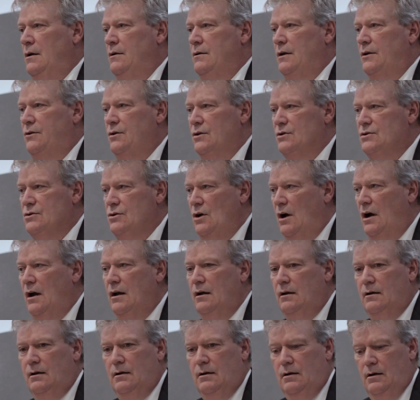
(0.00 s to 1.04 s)
that there's
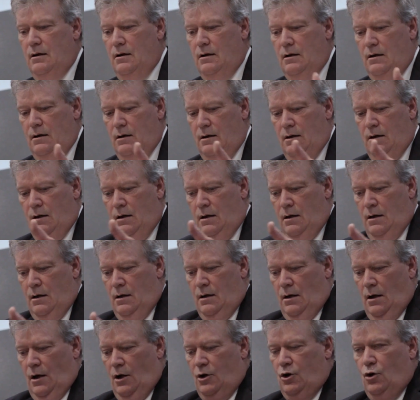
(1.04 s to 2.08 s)
not
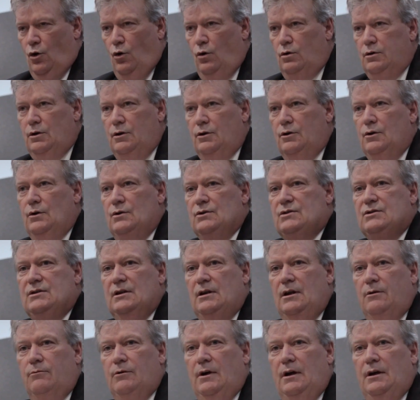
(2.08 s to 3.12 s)
a golden goose
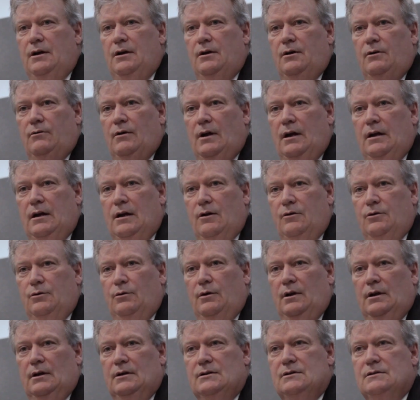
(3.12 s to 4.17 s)
sitting right here, right now
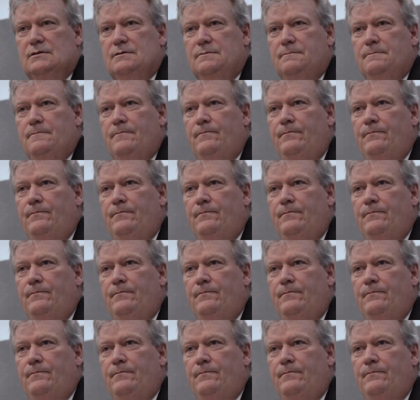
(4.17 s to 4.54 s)
doing this.